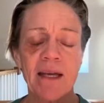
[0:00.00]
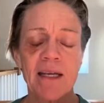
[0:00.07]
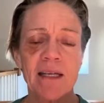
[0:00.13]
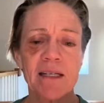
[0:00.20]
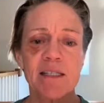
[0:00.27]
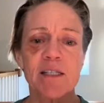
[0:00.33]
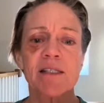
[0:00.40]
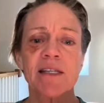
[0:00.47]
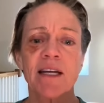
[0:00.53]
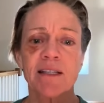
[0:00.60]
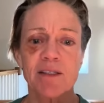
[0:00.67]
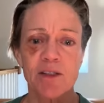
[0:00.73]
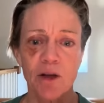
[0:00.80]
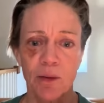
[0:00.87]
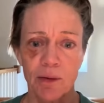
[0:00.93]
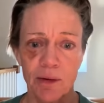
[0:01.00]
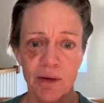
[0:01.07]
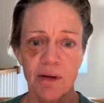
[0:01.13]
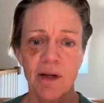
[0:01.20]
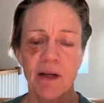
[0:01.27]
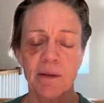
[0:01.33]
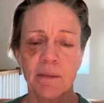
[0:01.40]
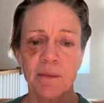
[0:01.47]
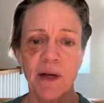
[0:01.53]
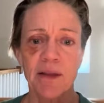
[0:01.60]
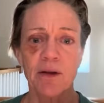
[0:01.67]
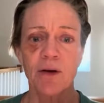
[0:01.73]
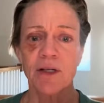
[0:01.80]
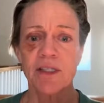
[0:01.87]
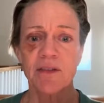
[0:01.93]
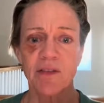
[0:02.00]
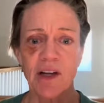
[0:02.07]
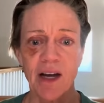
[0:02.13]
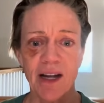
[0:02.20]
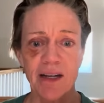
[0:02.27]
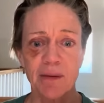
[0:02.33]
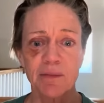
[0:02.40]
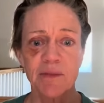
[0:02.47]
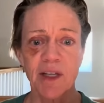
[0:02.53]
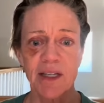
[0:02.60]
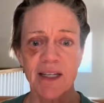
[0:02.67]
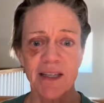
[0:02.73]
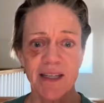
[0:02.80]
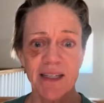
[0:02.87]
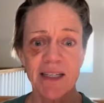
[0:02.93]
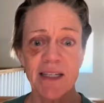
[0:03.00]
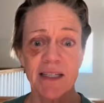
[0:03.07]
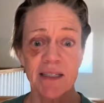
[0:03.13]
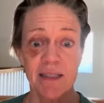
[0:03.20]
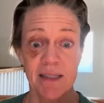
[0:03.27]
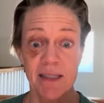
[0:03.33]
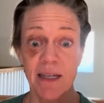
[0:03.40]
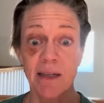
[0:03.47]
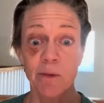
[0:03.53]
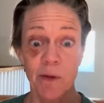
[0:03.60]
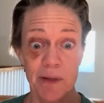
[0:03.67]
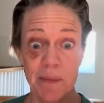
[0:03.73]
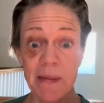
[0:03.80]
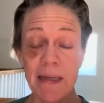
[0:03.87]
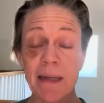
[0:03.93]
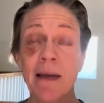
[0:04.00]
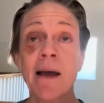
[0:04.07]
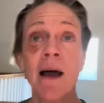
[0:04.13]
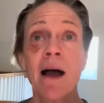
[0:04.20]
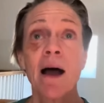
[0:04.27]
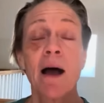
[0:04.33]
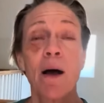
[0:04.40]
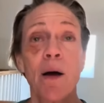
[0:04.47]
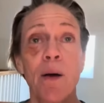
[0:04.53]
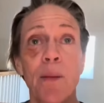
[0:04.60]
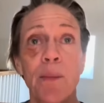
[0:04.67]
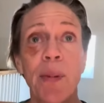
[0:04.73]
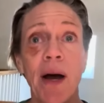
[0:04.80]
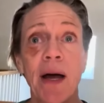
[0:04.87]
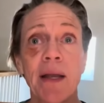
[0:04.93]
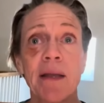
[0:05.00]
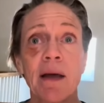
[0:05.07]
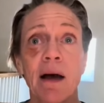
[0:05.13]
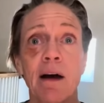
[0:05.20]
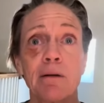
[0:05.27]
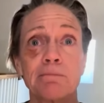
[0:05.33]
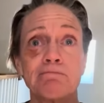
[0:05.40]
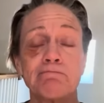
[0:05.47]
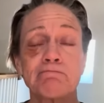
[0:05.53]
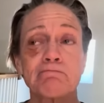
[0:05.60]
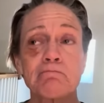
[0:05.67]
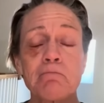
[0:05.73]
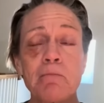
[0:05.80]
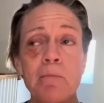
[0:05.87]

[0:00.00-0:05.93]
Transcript: he has stayed sober. And by the grace of God, I'm lucky that he has stayed with me. But um,